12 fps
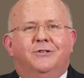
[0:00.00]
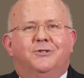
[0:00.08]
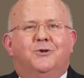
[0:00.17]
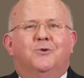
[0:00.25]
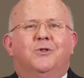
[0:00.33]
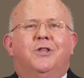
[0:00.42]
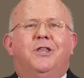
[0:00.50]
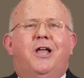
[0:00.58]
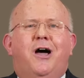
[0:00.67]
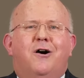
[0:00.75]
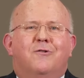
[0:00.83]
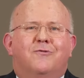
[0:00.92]
to
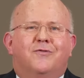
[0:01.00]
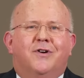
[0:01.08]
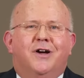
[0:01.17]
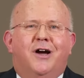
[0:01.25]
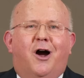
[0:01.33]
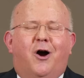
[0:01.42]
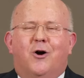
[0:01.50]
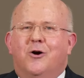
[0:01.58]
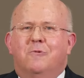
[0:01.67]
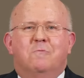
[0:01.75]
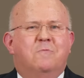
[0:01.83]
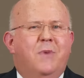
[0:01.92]
love our
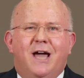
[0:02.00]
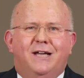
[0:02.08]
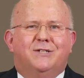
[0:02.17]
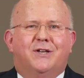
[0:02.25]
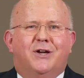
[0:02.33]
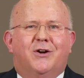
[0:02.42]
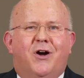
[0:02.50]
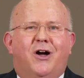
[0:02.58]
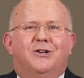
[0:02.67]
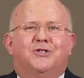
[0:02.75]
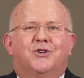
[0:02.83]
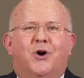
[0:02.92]
amazing
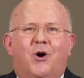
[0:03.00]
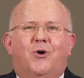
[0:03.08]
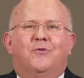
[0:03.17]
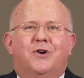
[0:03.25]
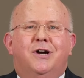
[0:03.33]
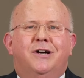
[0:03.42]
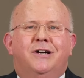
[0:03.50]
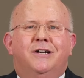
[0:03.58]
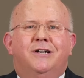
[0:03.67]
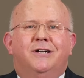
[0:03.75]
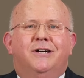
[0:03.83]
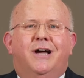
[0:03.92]
God, Jehovah,
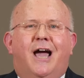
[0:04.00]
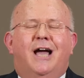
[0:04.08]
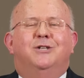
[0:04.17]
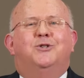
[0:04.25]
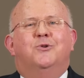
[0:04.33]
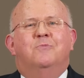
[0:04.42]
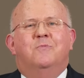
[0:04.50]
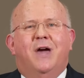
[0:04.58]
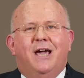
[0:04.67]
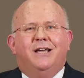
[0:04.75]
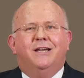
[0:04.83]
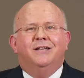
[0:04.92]
and to
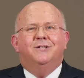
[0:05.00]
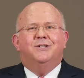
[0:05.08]
make...